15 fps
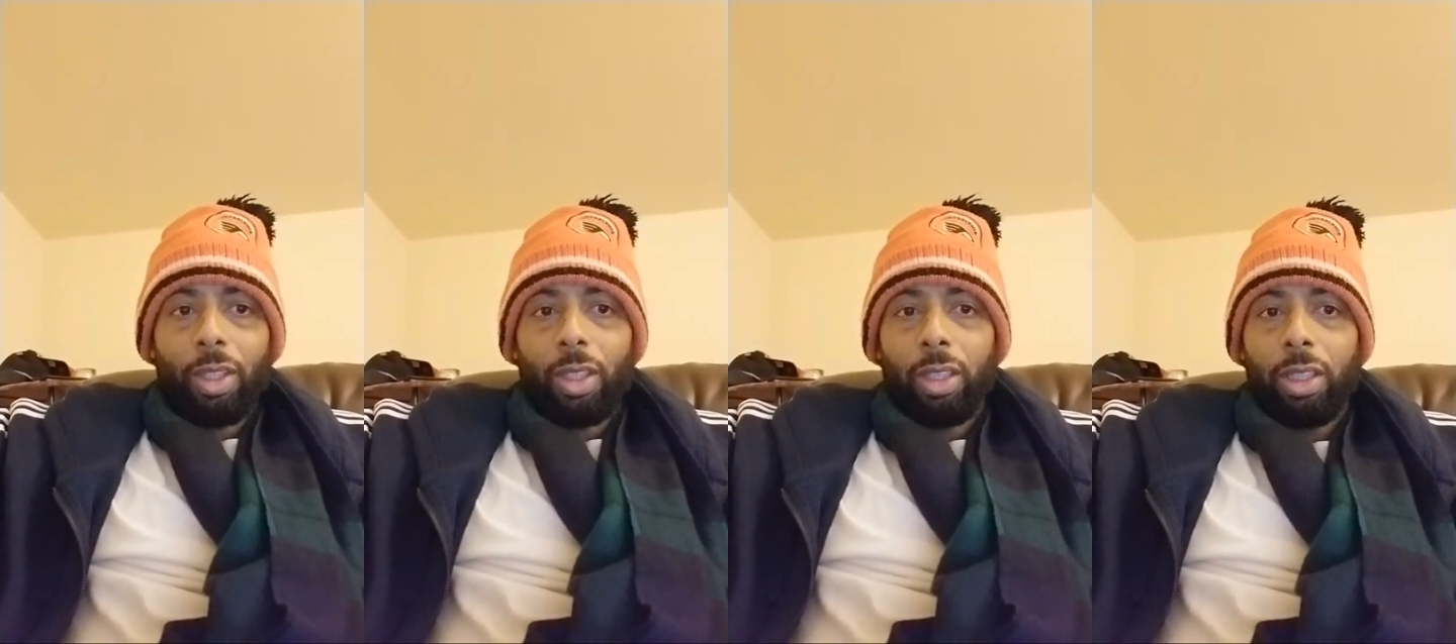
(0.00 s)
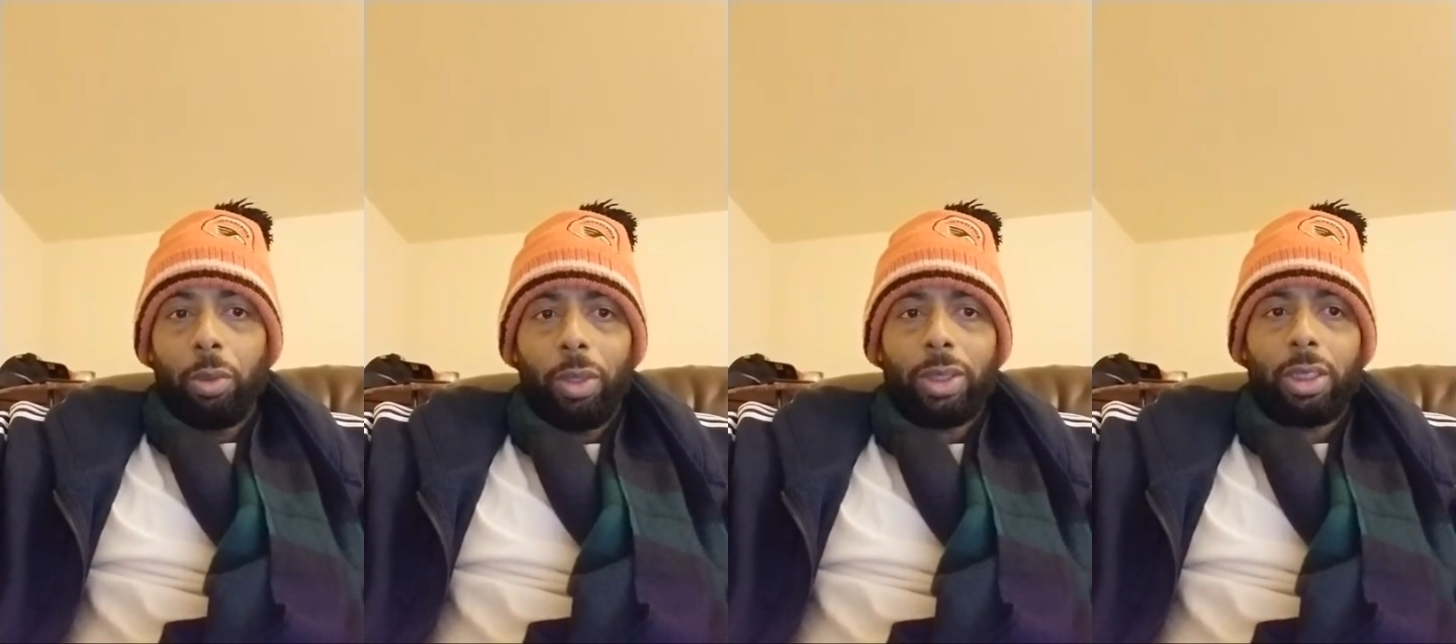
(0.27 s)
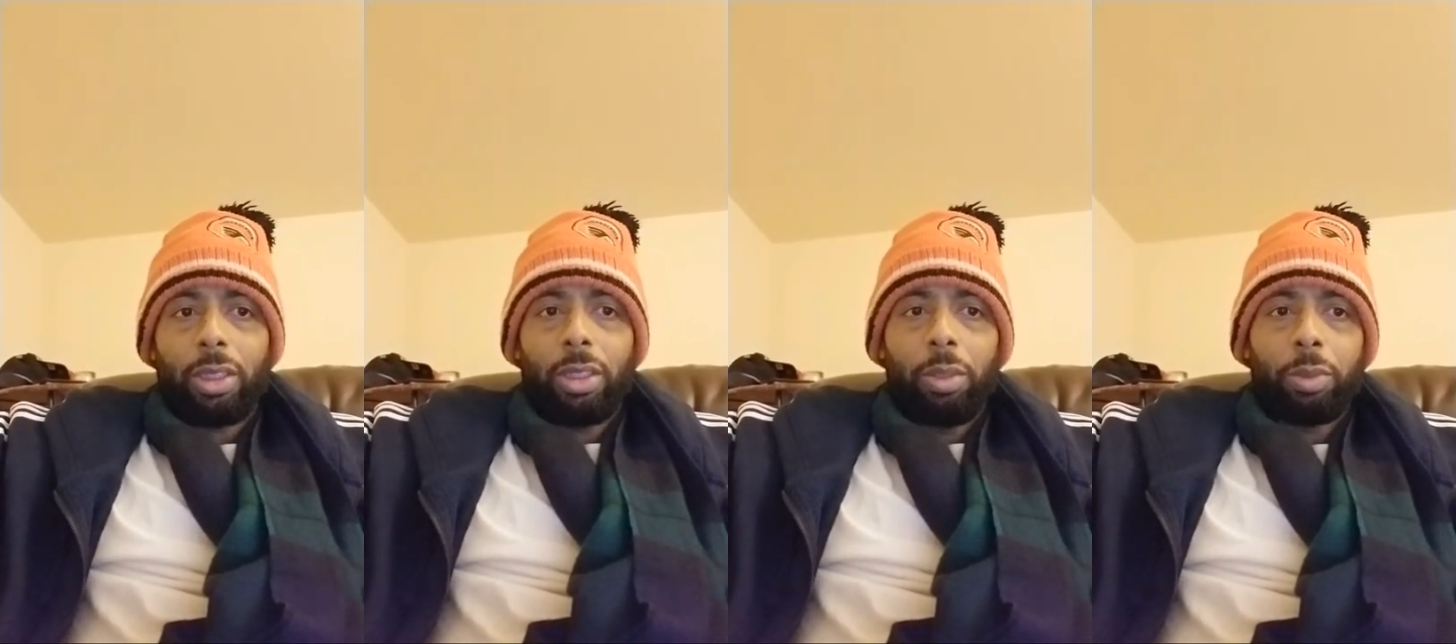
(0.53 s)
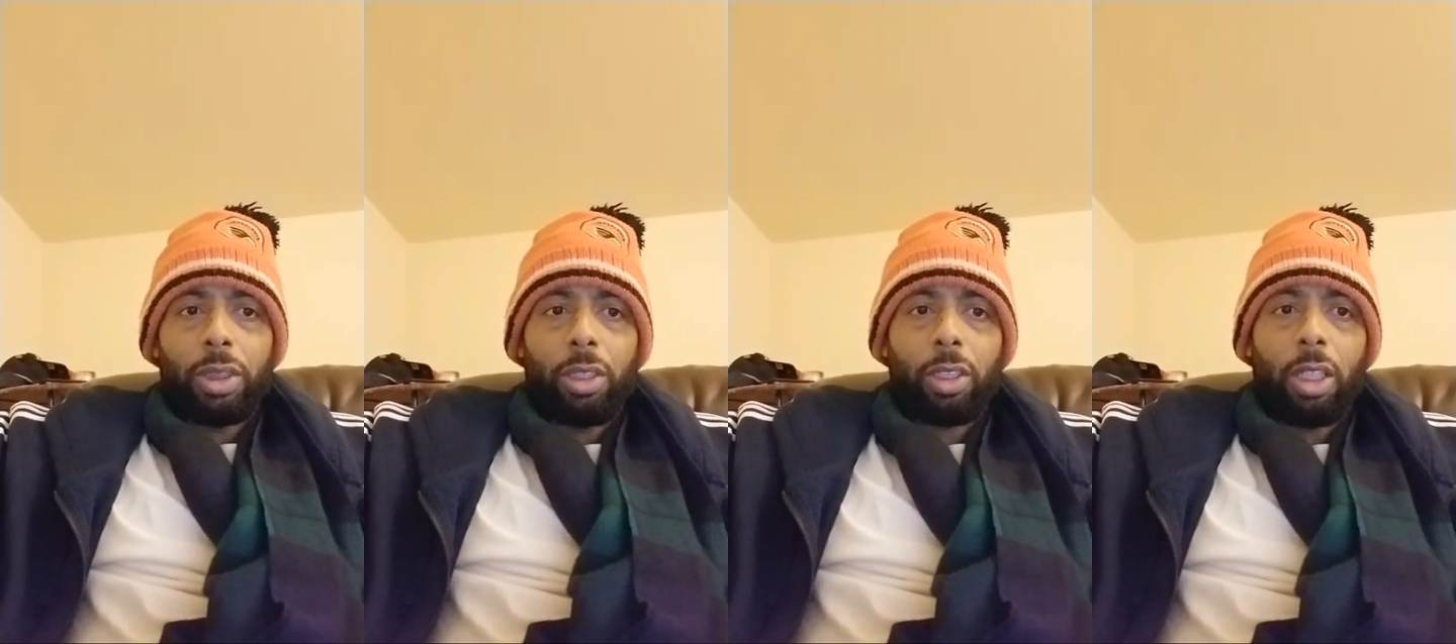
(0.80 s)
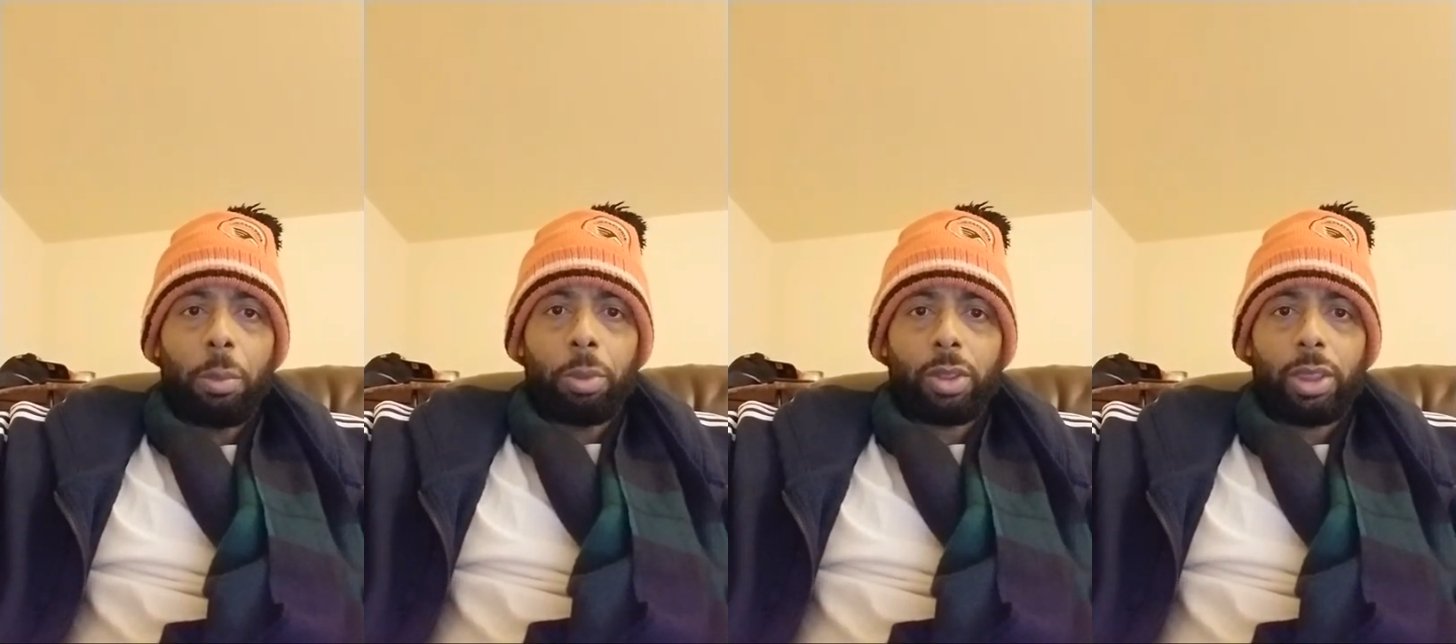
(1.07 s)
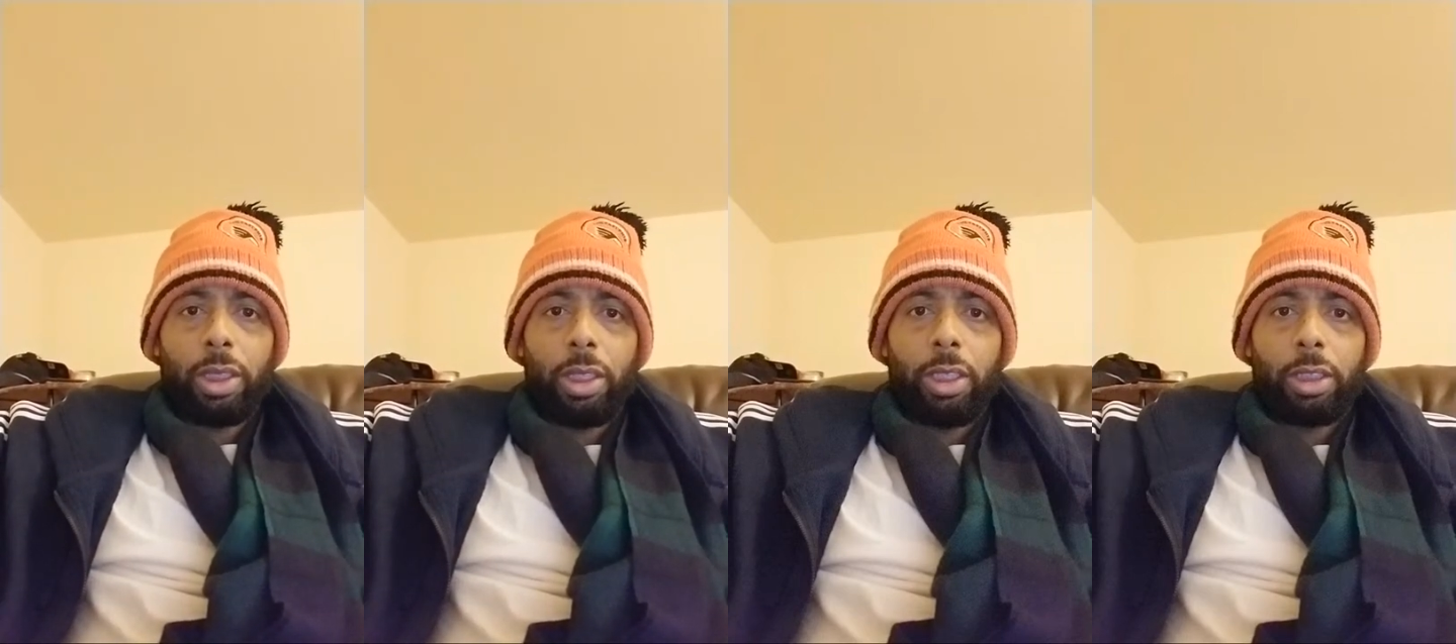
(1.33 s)
He wasn't. He was in a couple
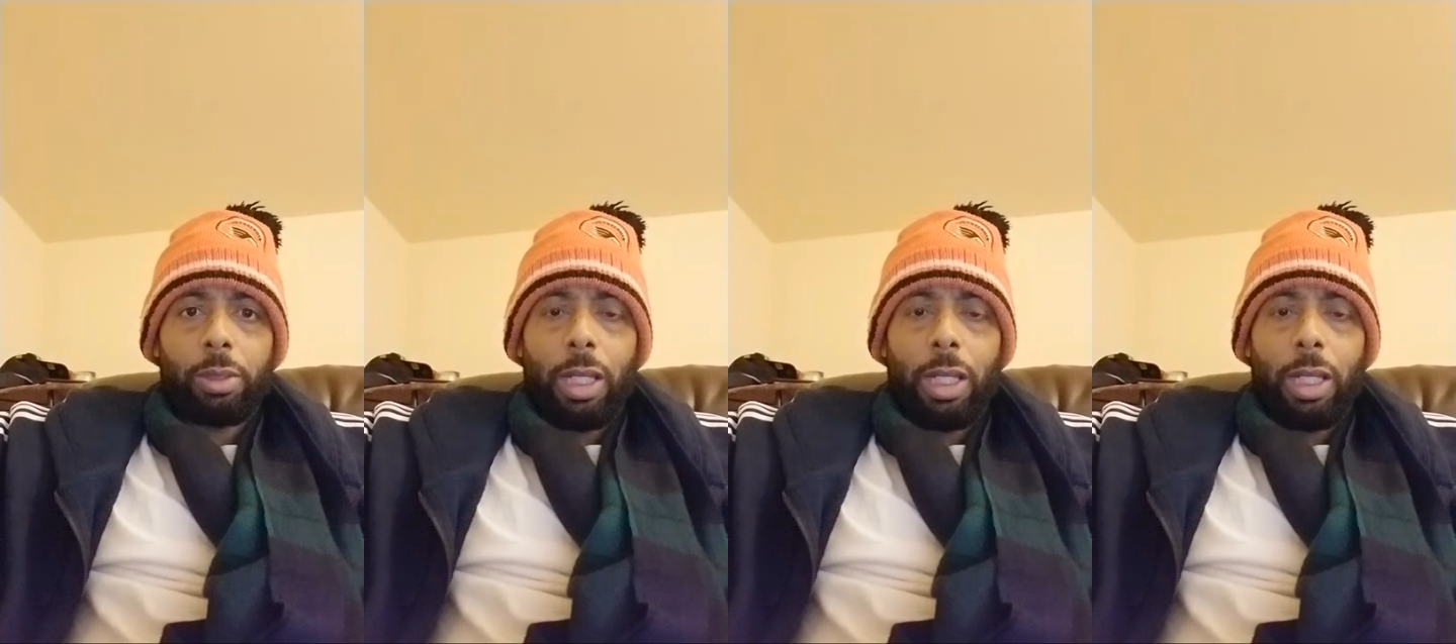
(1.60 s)
scenes.